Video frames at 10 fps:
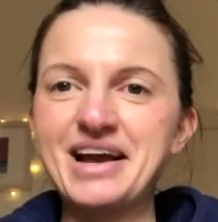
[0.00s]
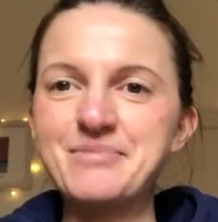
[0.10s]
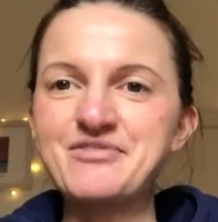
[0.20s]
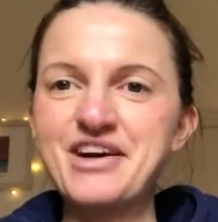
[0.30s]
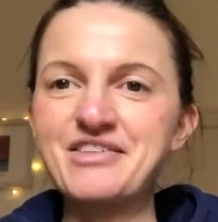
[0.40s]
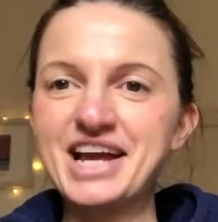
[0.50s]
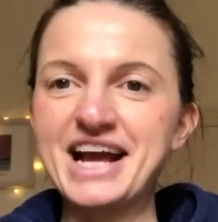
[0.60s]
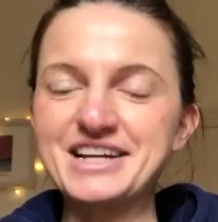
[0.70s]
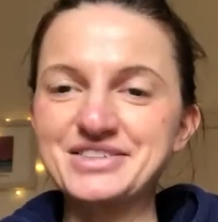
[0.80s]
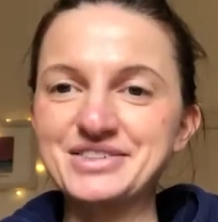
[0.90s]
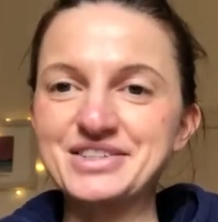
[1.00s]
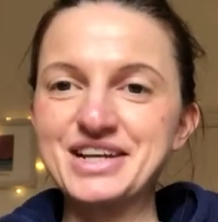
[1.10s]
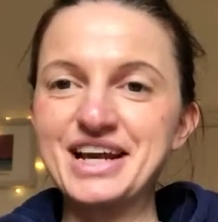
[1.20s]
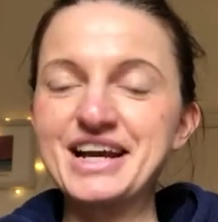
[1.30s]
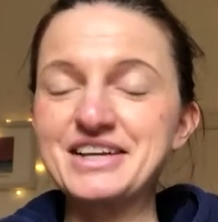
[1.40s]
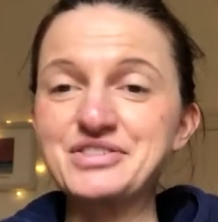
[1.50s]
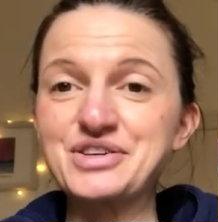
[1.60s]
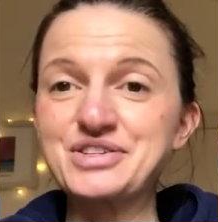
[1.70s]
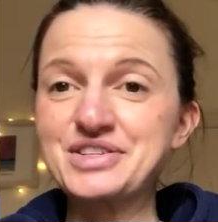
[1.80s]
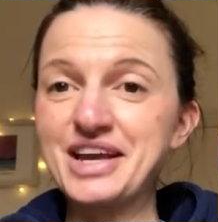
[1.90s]
I'm very casual today, as you
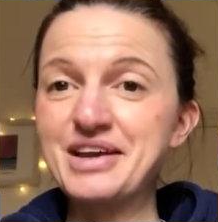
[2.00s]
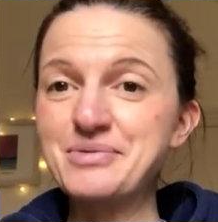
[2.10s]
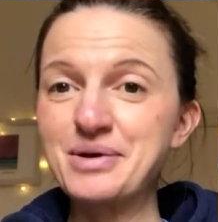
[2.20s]
can see,